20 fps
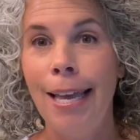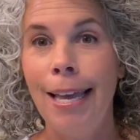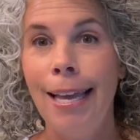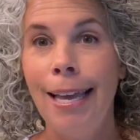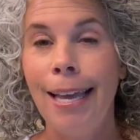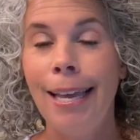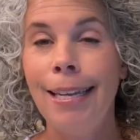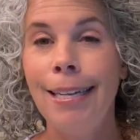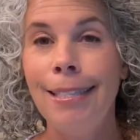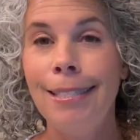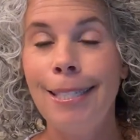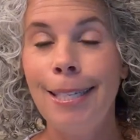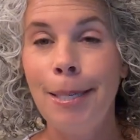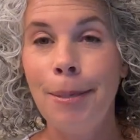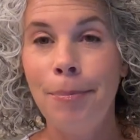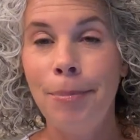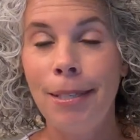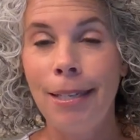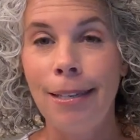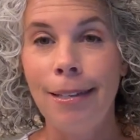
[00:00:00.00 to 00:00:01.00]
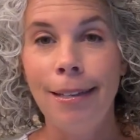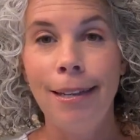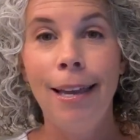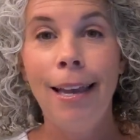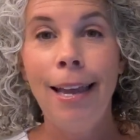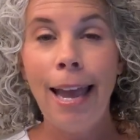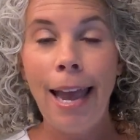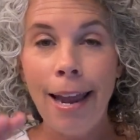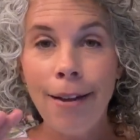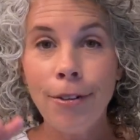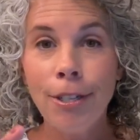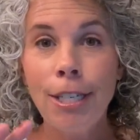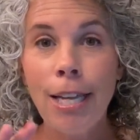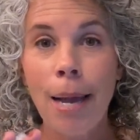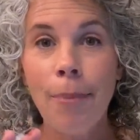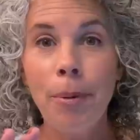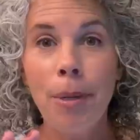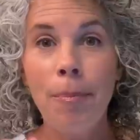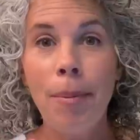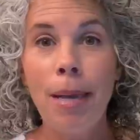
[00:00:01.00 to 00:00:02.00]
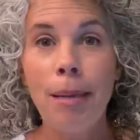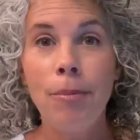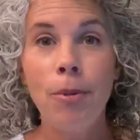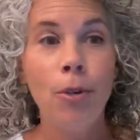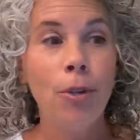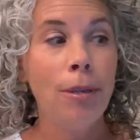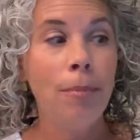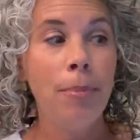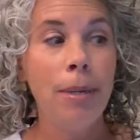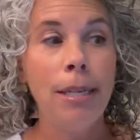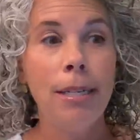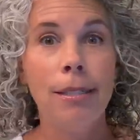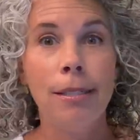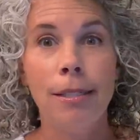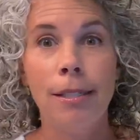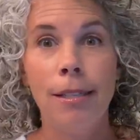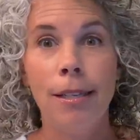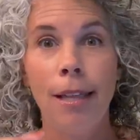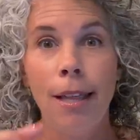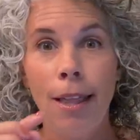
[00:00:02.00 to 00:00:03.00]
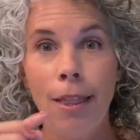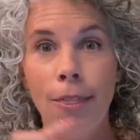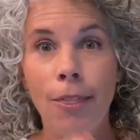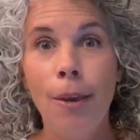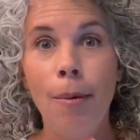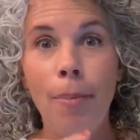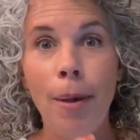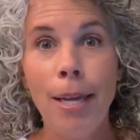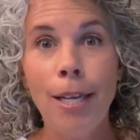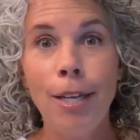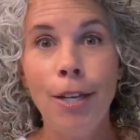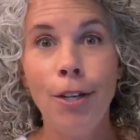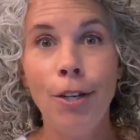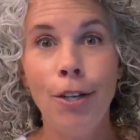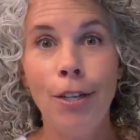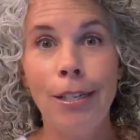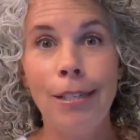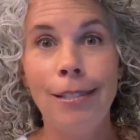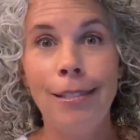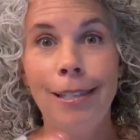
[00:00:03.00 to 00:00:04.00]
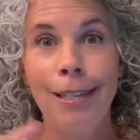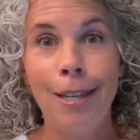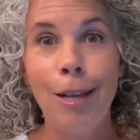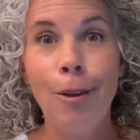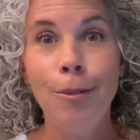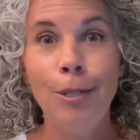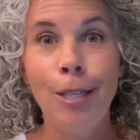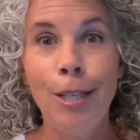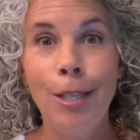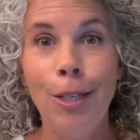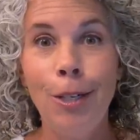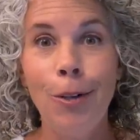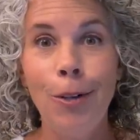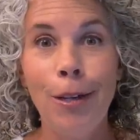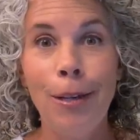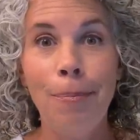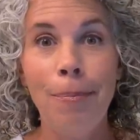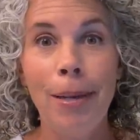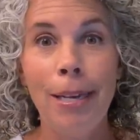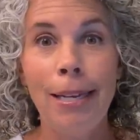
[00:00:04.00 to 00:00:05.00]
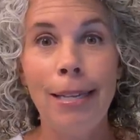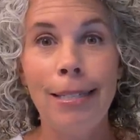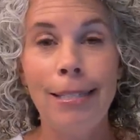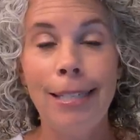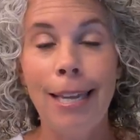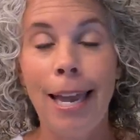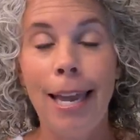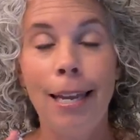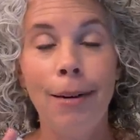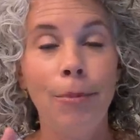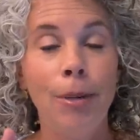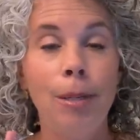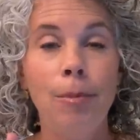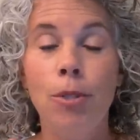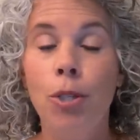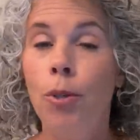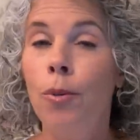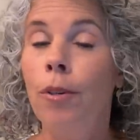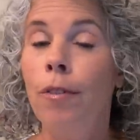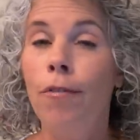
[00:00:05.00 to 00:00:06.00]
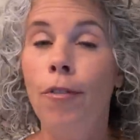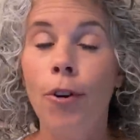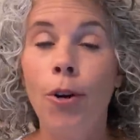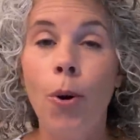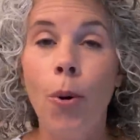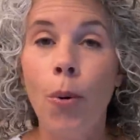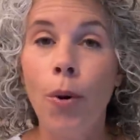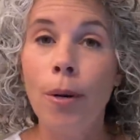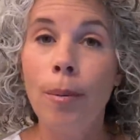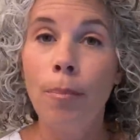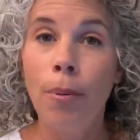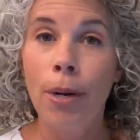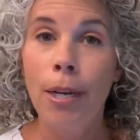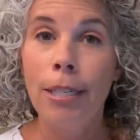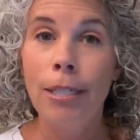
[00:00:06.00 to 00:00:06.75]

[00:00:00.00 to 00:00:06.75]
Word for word: and it's empty. Every time we make green beans, the bacon grease goes in the green beans and we do it for cornbread